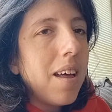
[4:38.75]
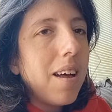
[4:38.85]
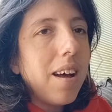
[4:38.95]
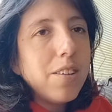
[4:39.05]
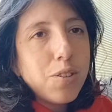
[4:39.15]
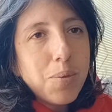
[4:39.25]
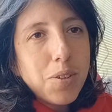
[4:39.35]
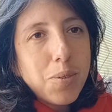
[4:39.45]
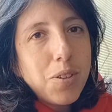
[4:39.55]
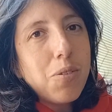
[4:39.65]
I just want
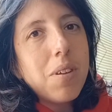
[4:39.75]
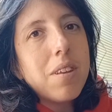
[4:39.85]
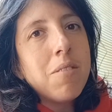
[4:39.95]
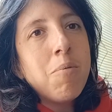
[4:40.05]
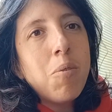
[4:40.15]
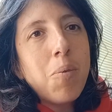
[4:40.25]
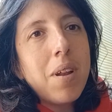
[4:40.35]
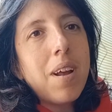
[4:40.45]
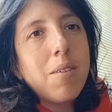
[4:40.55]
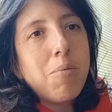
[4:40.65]
to enjoy them when
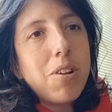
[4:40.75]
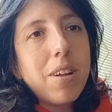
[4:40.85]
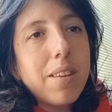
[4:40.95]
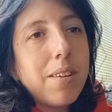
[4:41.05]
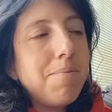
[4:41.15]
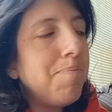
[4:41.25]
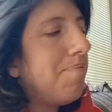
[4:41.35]
I'm reading them.